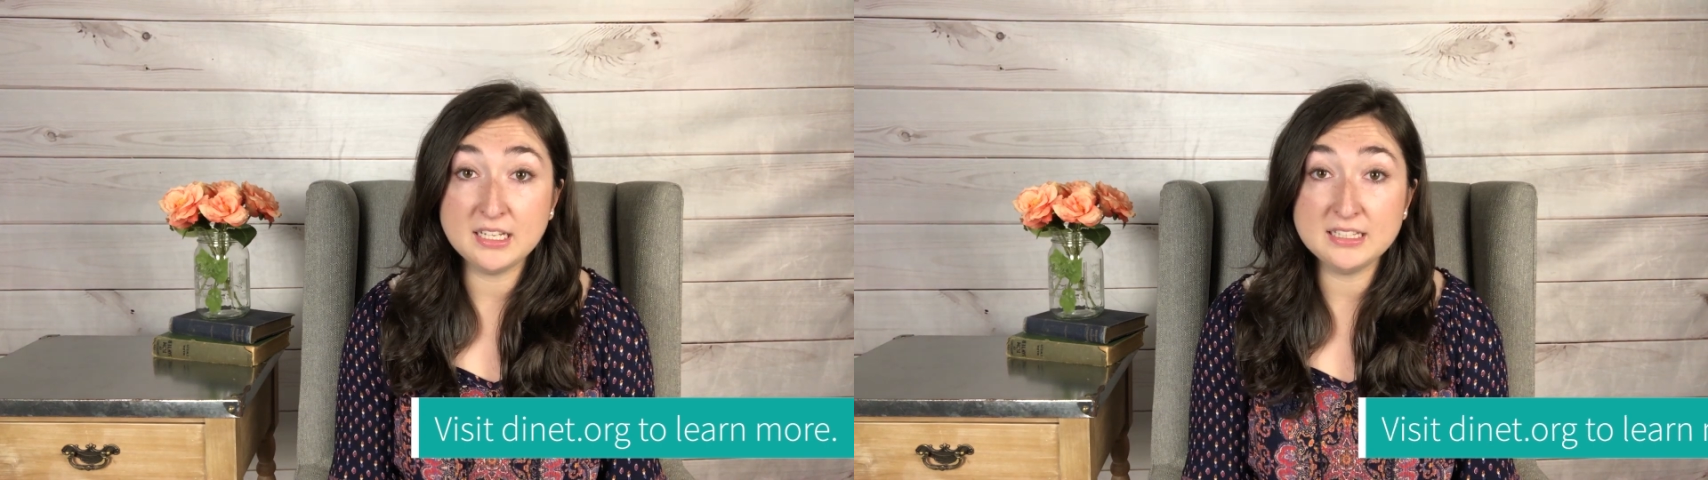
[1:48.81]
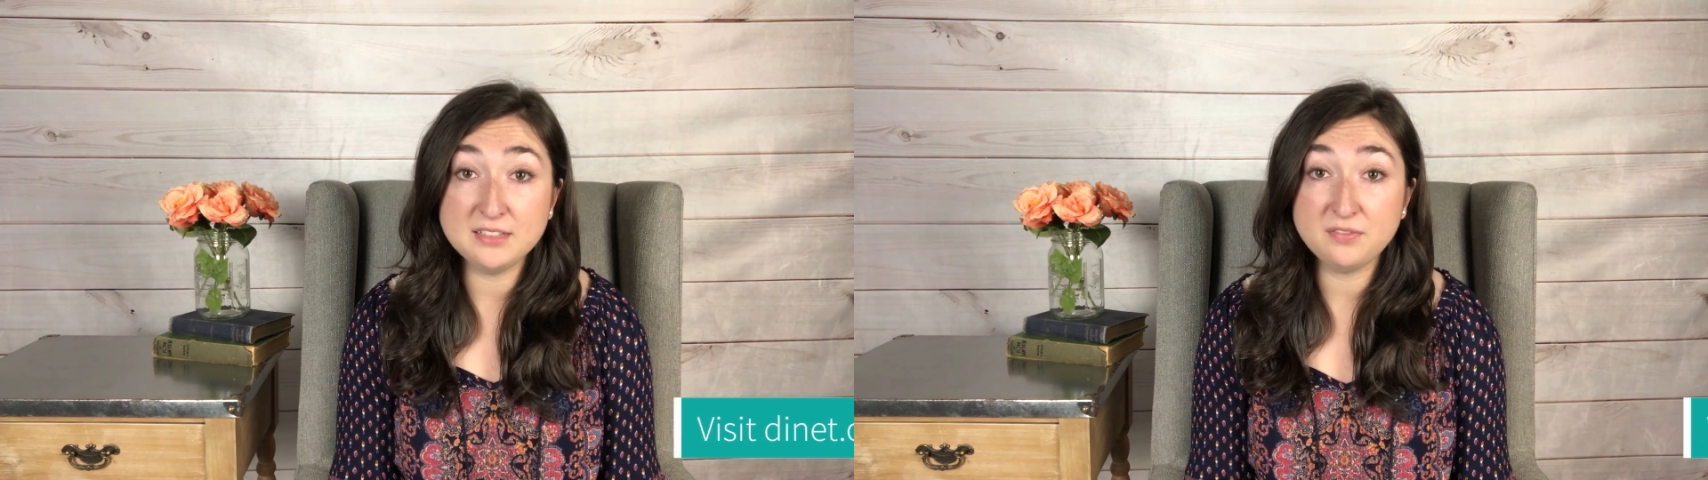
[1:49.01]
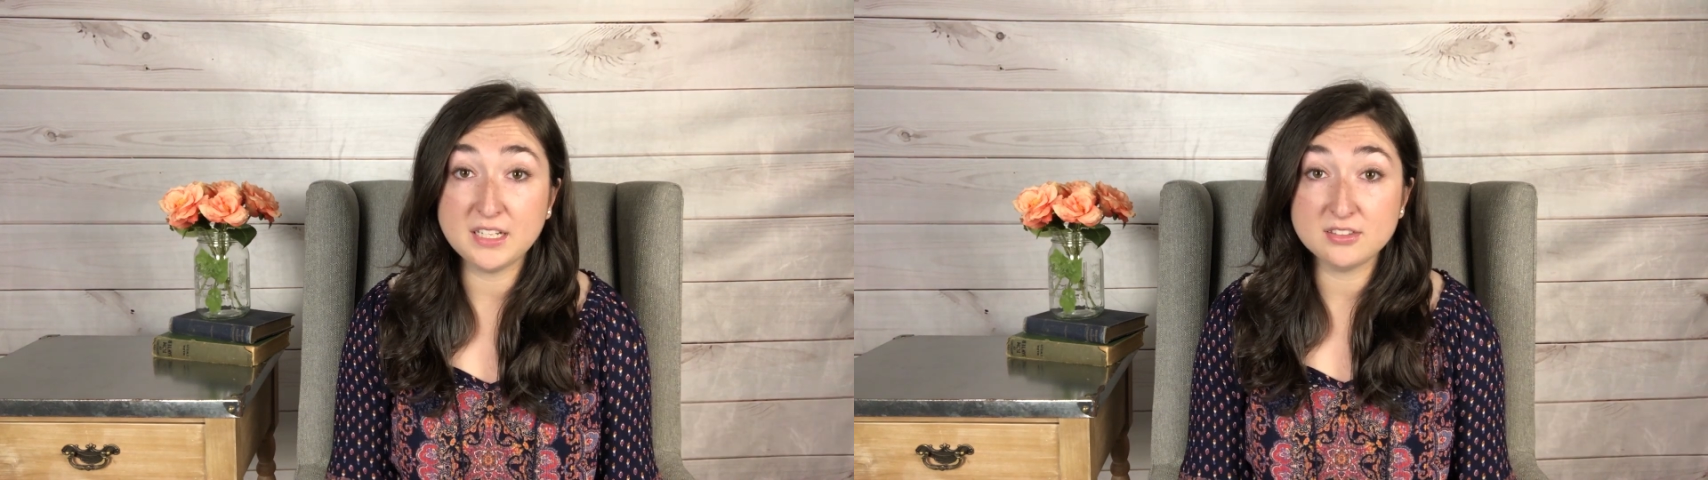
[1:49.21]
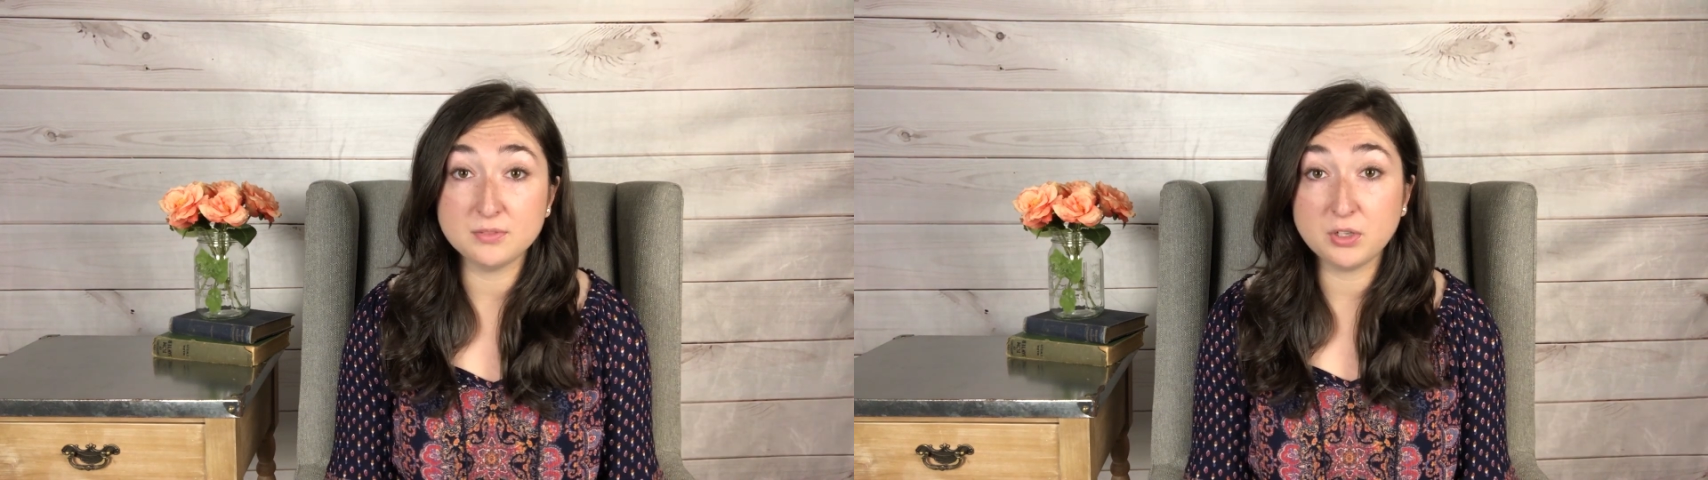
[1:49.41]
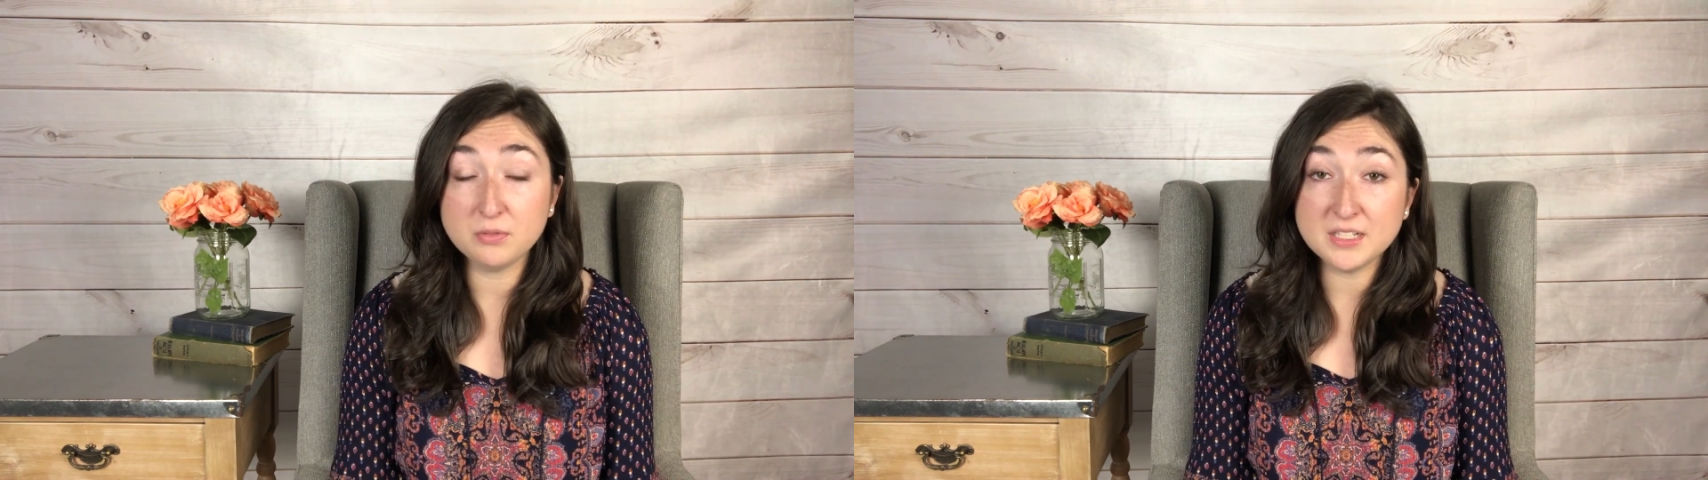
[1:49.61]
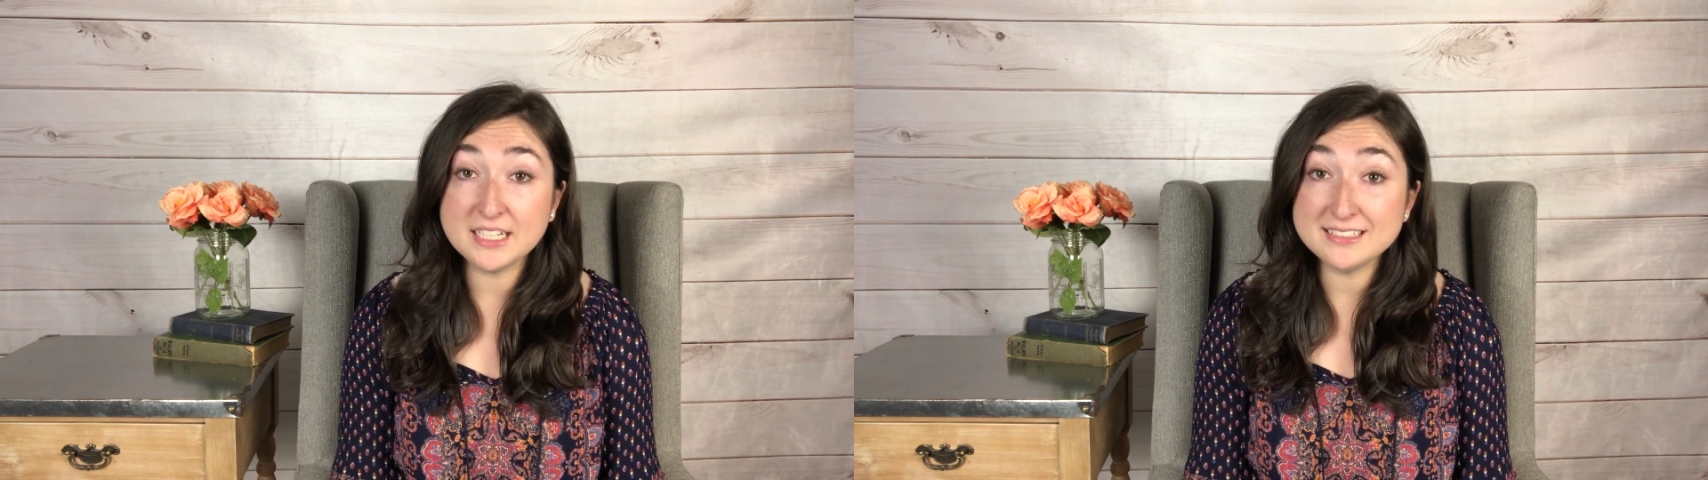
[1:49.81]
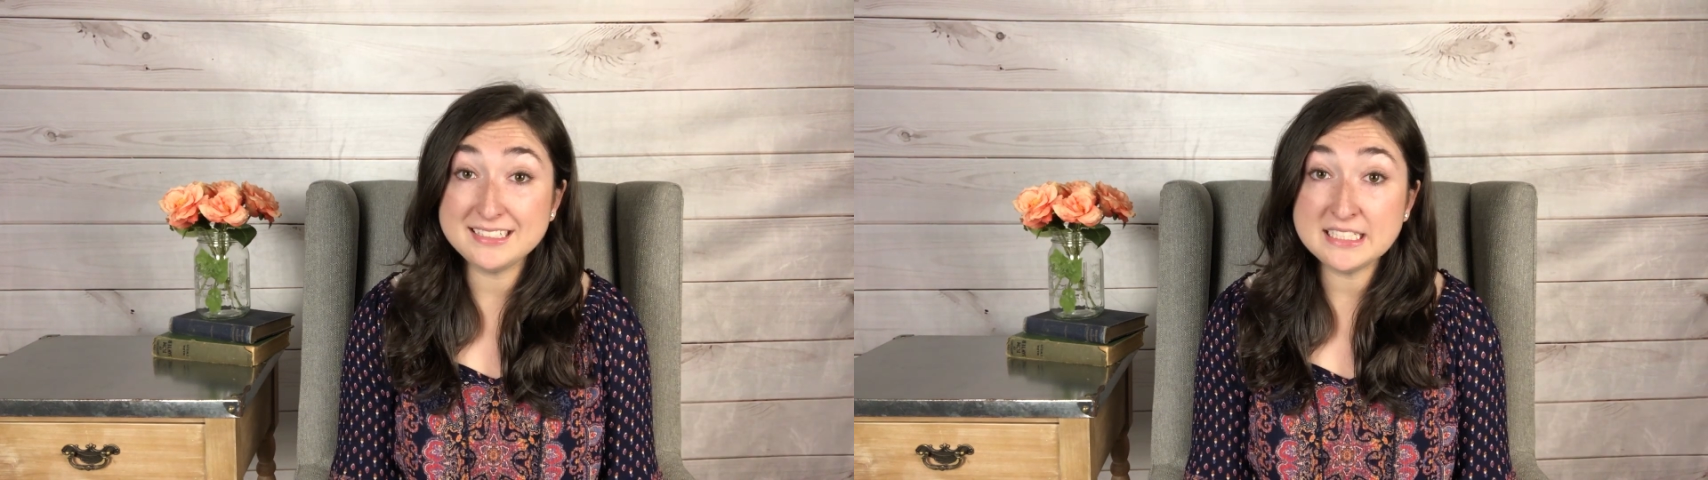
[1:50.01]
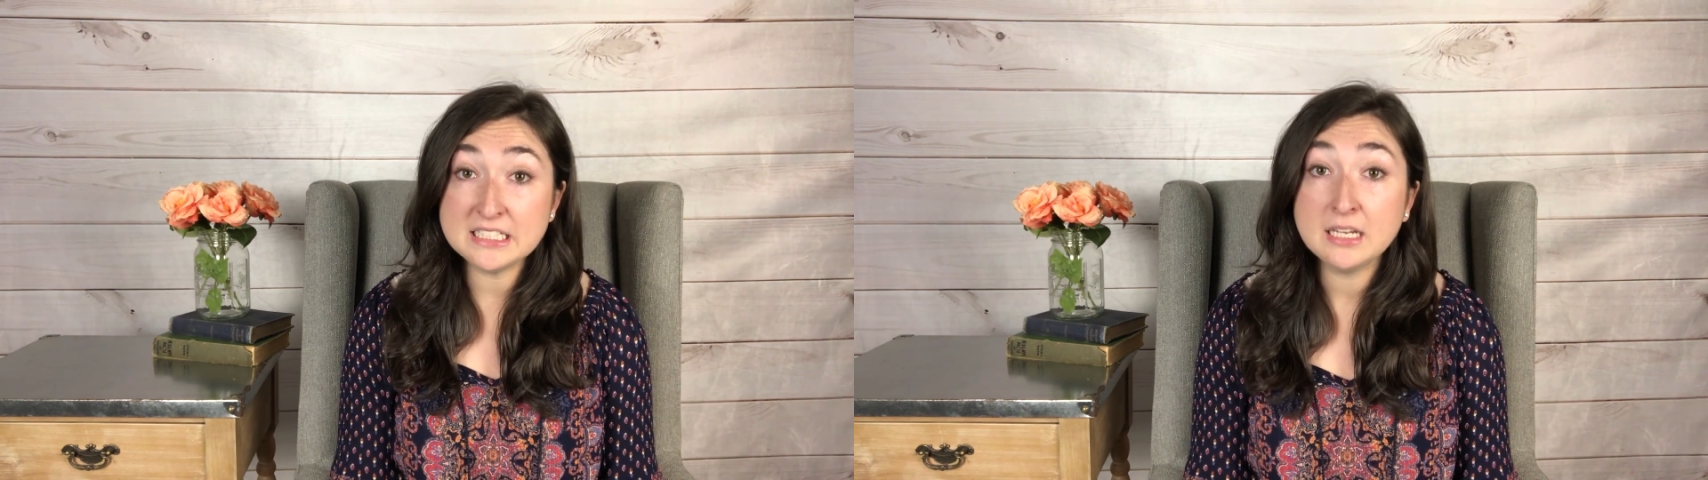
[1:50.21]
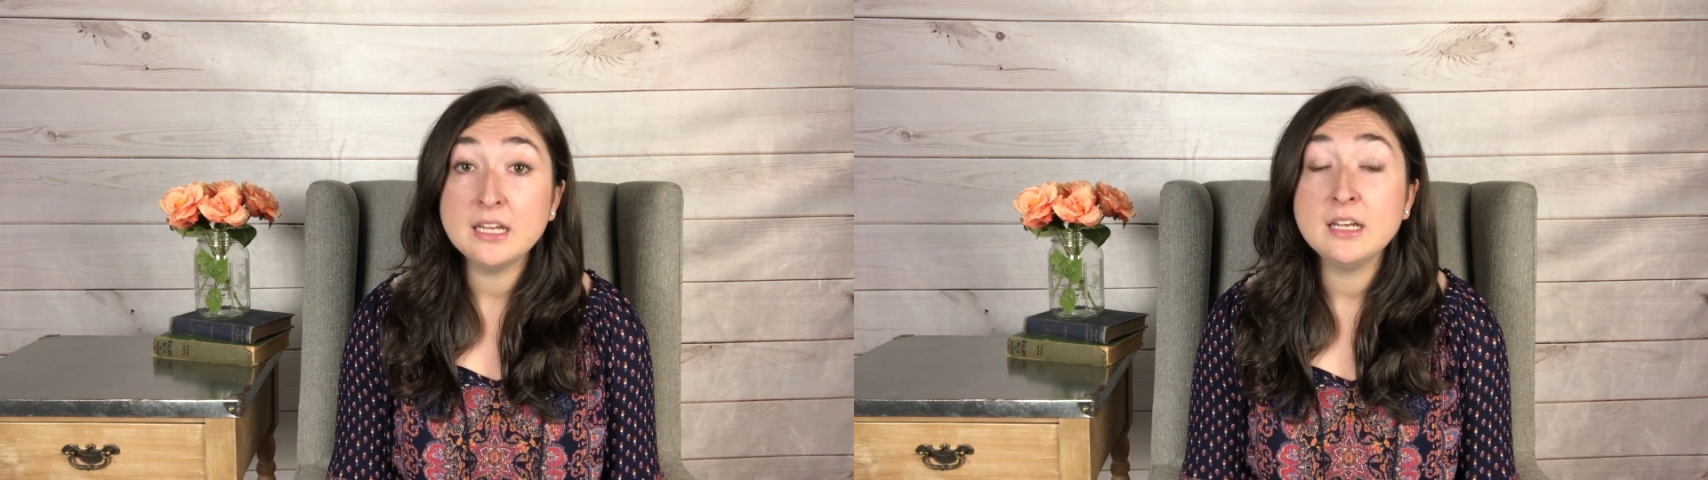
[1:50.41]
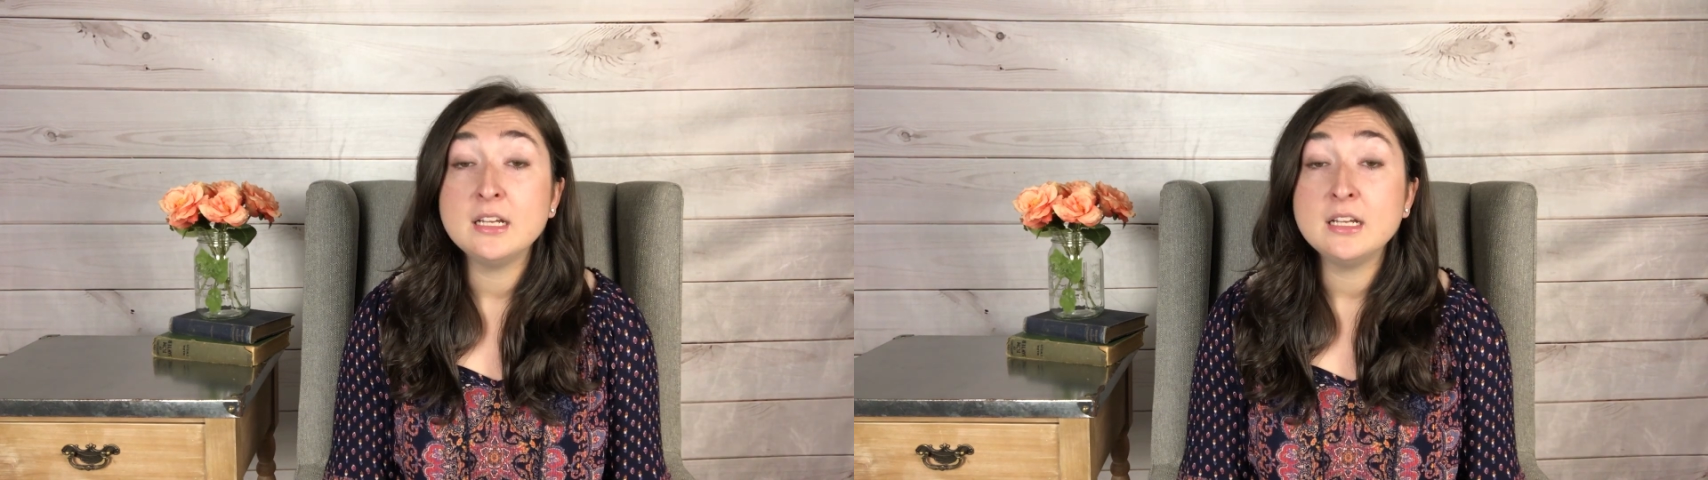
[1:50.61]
and the effects of COVID-19.